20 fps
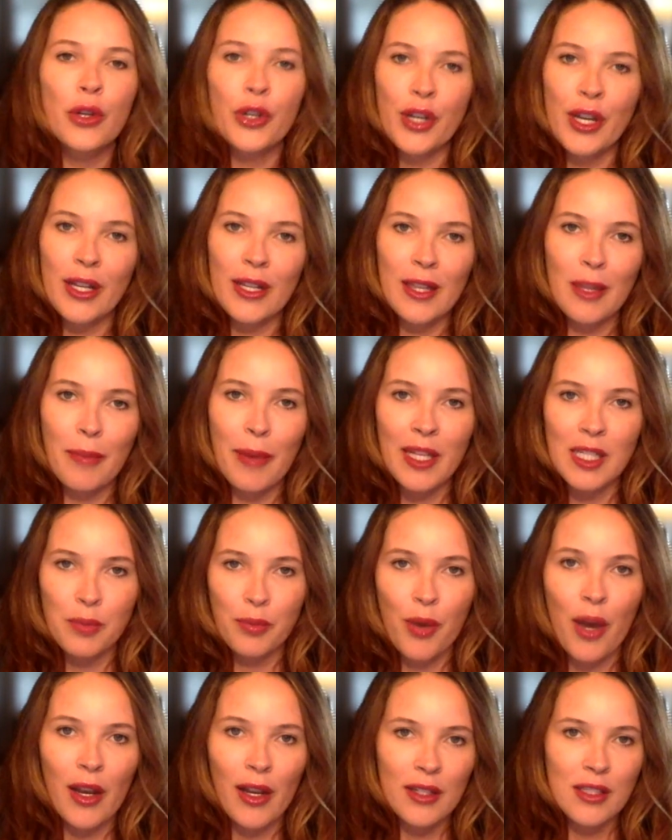creating the best
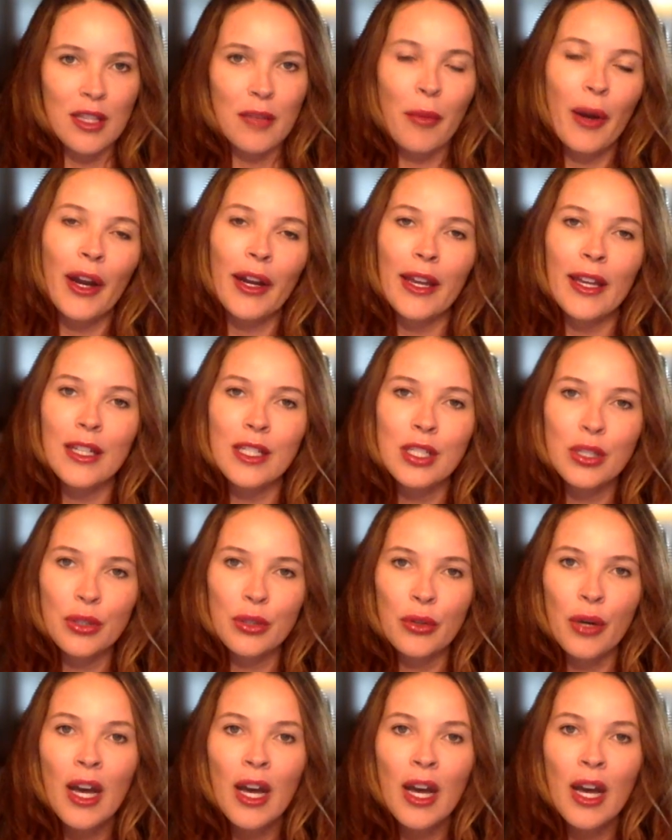products on the market to